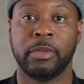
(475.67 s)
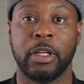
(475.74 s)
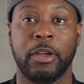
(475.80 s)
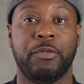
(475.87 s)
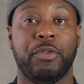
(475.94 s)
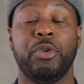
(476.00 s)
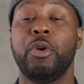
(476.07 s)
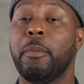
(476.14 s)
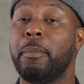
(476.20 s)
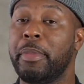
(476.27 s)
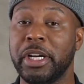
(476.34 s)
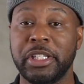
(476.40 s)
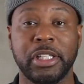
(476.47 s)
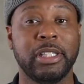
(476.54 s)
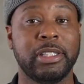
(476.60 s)
If your
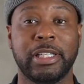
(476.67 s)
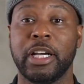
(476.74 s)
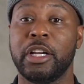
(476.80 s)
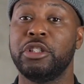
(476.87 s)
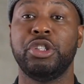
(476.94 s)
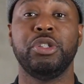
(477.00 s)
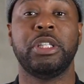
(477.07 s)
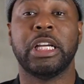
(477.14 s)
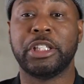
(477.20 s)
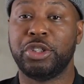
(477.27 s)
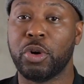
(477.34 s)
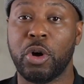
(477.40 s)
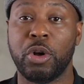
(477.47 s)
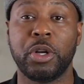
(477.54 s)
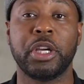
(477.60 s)
budget tells you that
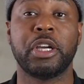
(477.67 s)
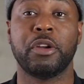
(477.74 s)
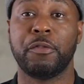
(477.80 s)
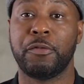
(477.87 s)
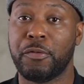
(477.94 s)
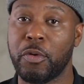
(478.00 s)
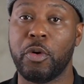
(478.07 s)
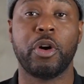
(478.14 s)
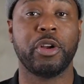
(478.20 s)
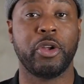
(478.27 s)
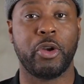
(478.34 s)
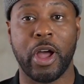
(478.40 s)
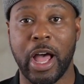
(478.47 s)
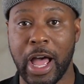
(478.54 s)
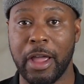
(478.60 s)
you only can afford
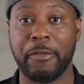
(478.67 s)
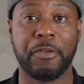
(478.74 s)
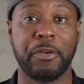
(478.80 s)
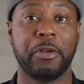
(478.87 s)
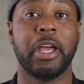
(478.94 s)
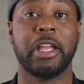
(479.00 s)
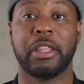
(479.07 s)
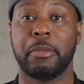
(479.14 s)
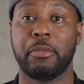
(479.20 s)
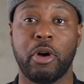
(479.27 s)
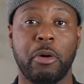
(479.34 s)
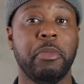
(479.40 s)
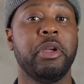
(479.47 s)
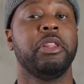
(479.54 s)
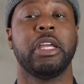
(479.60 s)
your iPhone at the
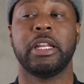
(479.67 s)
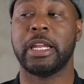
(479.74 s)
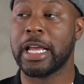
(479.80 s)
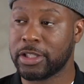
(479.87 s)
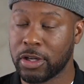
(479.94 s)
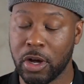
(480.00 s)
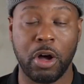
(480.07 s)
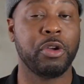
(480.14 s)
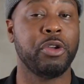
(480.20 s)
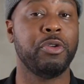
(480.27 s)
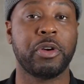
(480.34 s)
moment, then that's all you